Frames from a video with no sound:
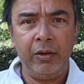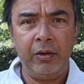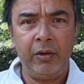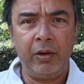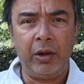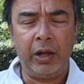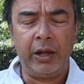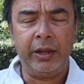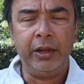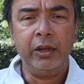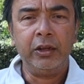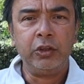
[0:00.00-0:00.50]

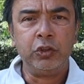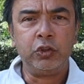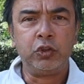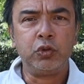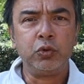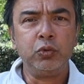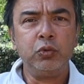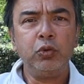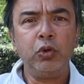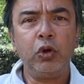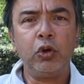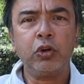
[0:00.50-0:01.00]
Right,
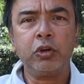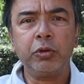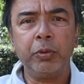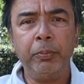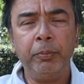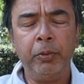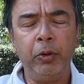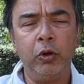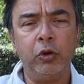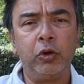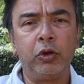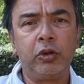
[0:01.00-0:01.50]
do not
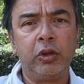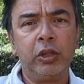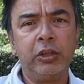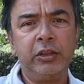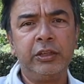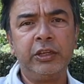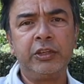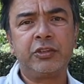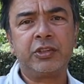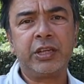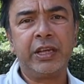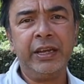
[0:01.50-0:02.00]
put
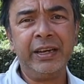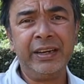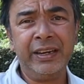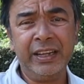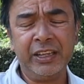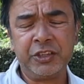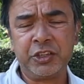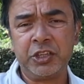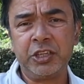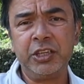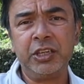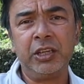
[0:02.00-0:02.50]
this
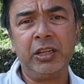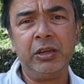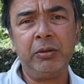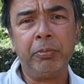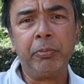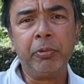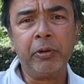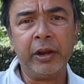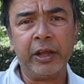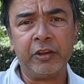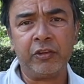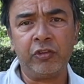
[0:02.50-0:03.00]
additional
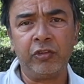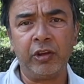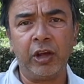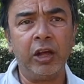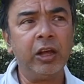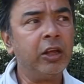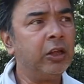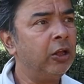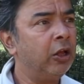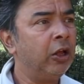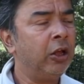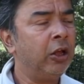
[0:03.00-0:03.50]
pressure